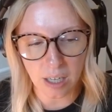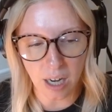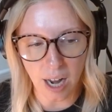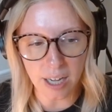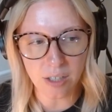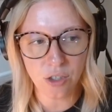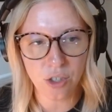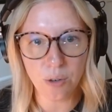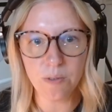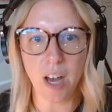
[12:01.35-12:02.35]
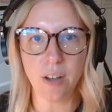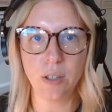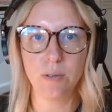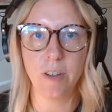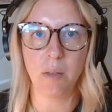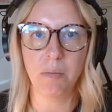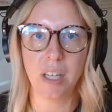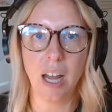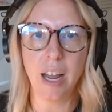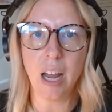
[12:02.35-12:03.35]
I do value
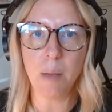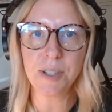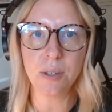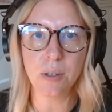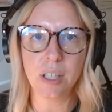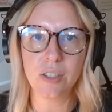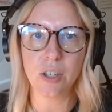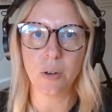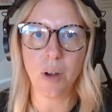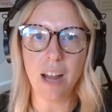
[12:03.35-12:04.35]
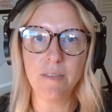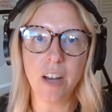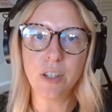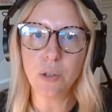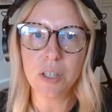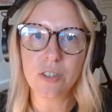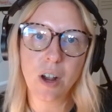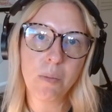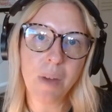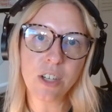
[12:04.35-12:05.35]
family. I absolutely do. I value it
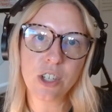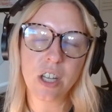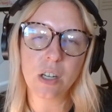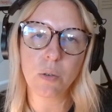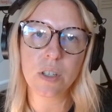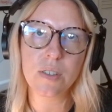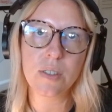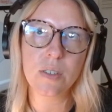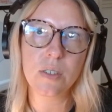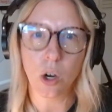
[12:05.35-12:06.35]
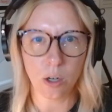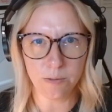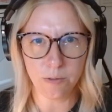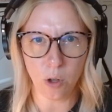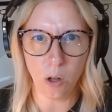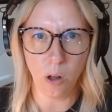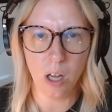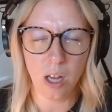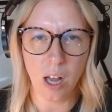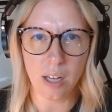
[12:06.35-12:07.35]
so much that it was
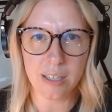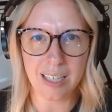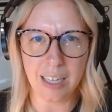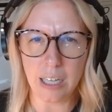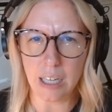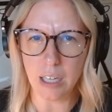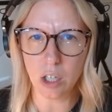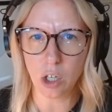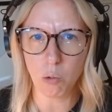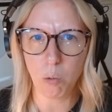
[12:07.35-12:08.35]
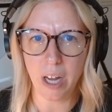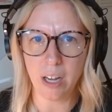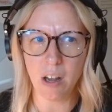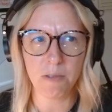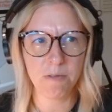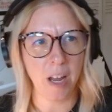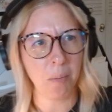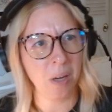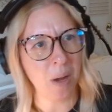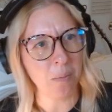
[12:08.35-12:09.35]
hurtful to hear when a
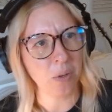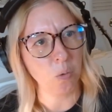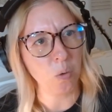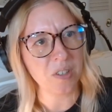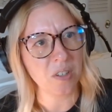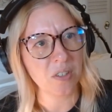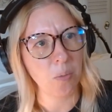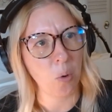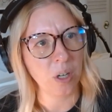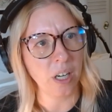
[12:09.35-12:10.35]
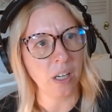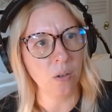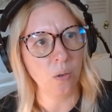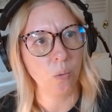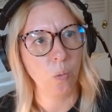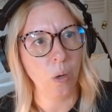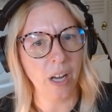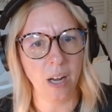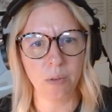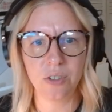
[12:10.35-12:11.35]
family member wasn't supporting what
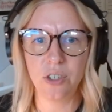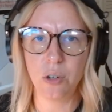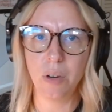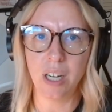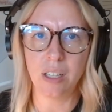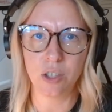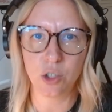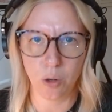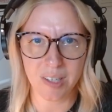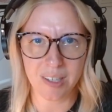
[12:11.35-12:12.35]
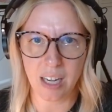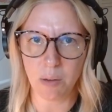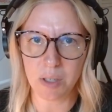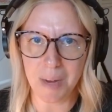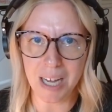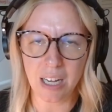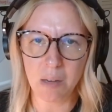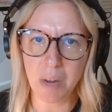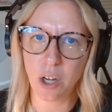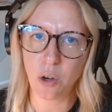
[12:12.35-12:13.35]
I was doing and the choices that I was making
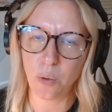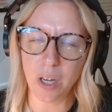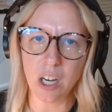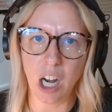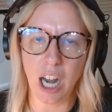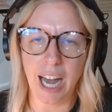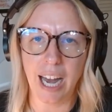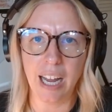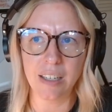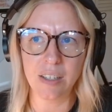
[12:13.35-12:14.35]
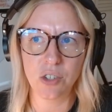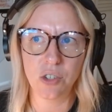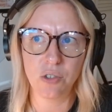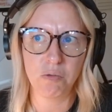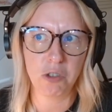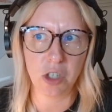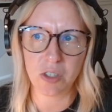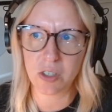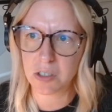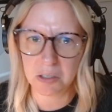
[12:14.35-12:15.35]
in my career and
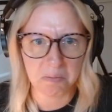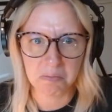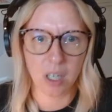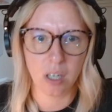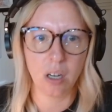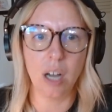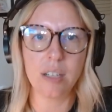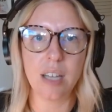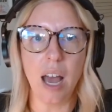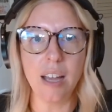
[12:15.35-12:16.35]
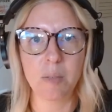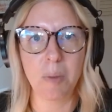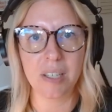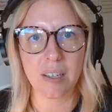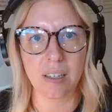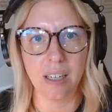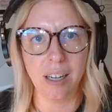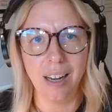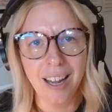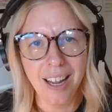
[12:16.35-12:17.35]
just cut ties,
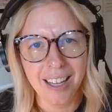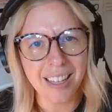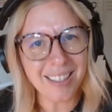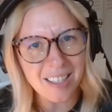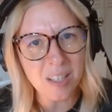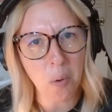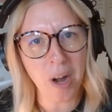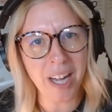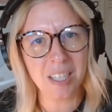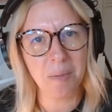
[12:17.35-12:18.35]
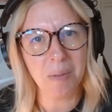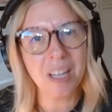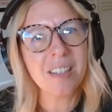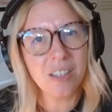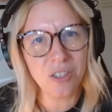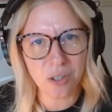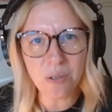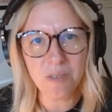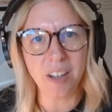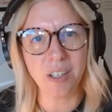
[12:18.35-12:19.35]
basically. That's disappointing to me because I do
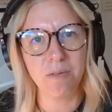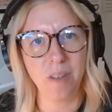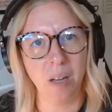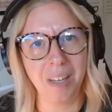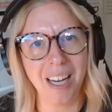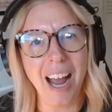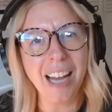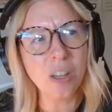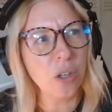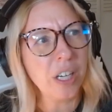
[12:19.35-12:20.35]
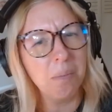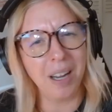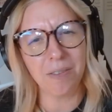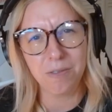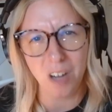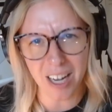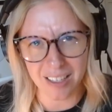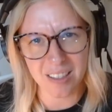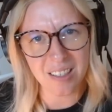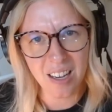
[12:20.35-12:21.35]
value family. I look at my
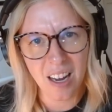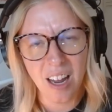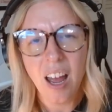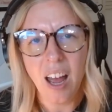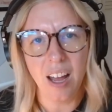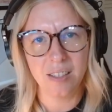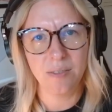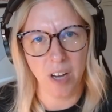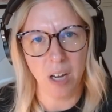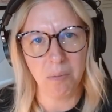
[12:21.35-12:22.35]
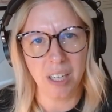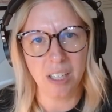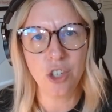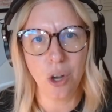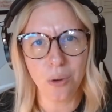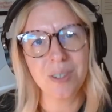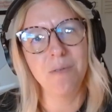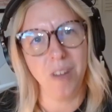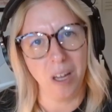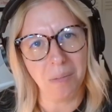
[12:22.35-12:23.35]
friends as family, chosen
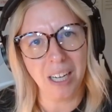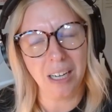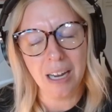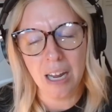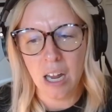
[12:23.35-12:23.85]
family.